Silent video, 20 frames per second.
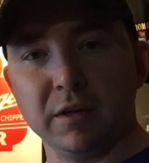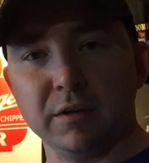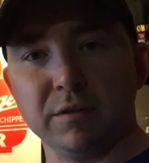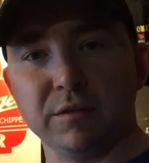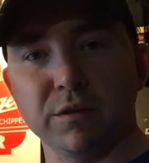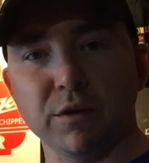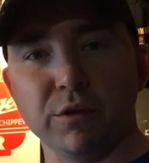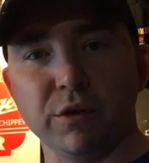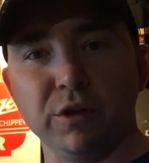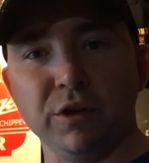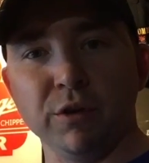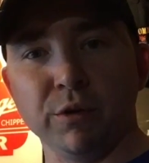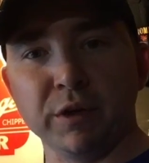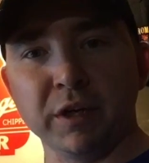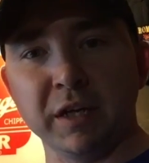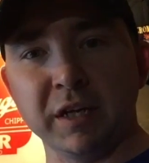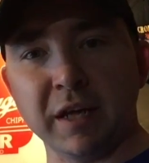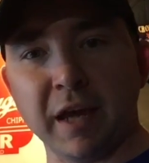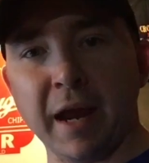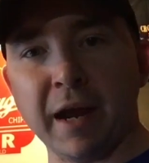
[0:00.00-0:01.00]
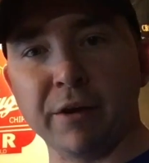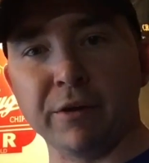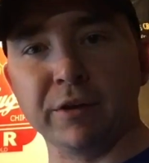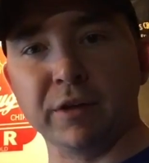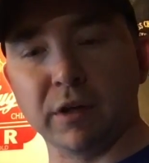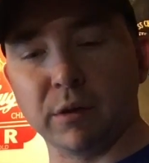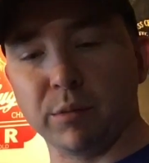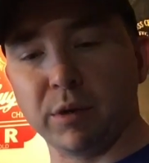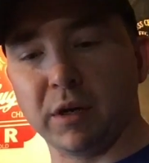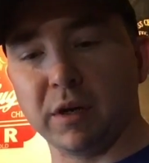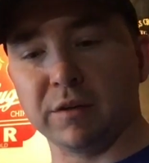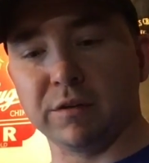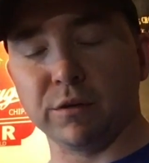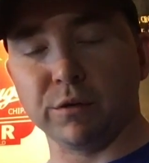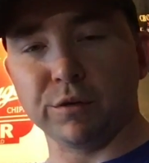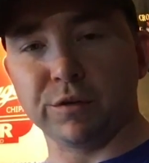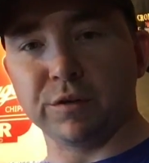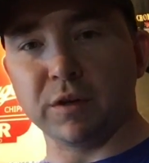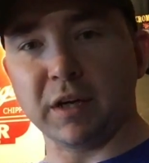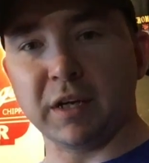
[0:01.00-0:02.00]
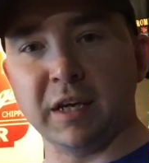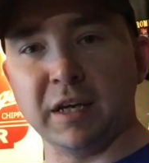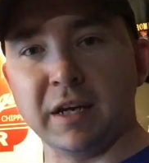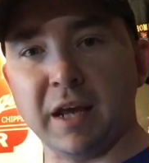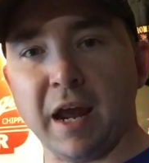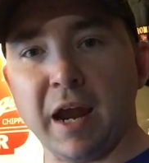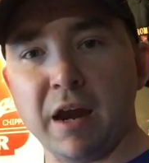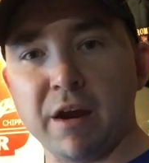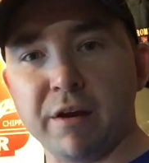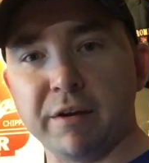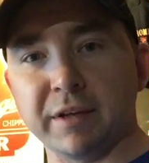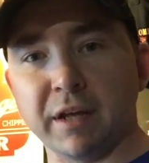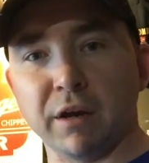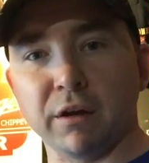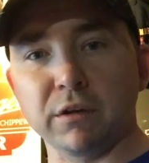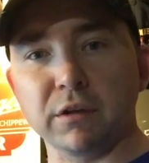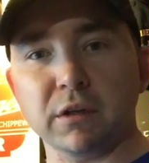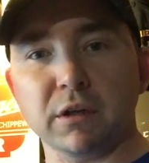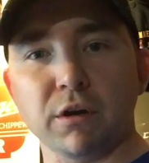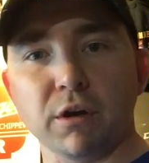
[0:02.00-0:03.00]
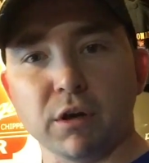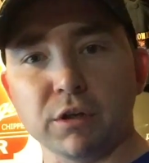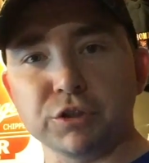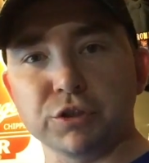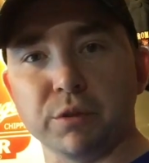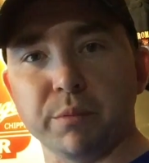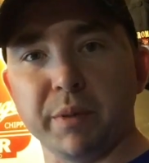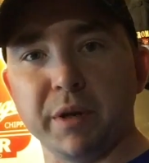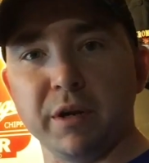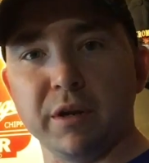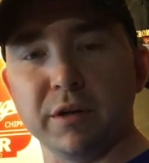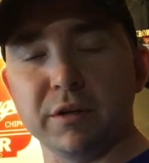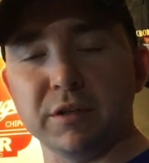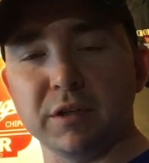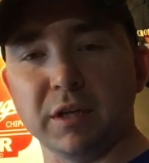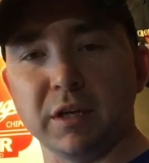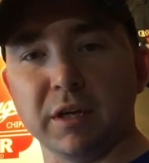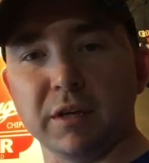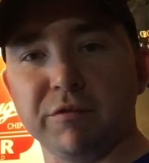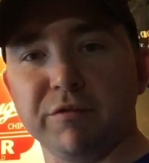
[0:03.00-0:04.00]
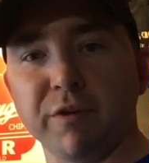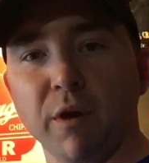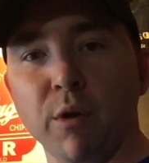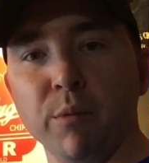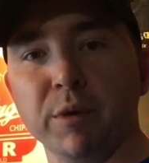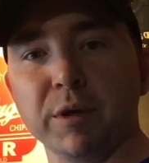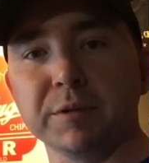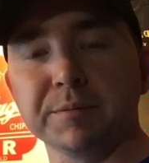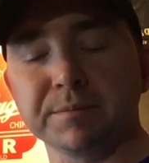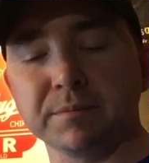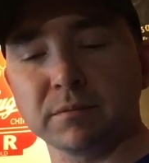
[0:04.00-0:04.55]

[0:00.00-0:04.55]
so that you don't get any air in there, because it'll suck in air and that'll cause your beer to get foamy.